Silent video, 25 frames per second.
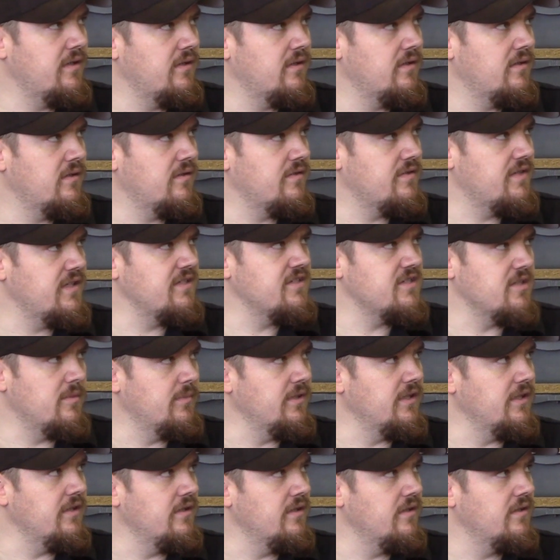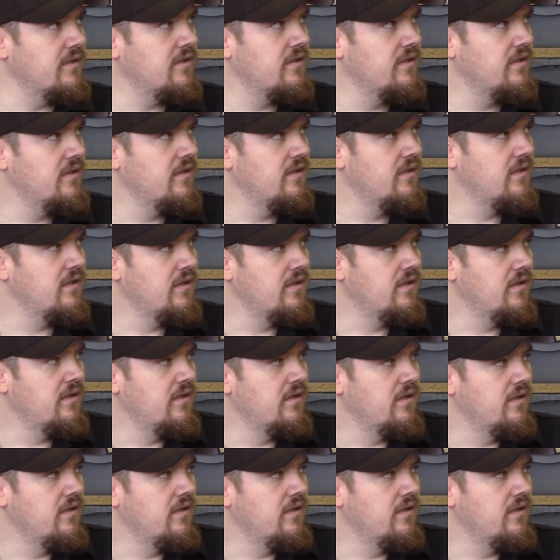I think something.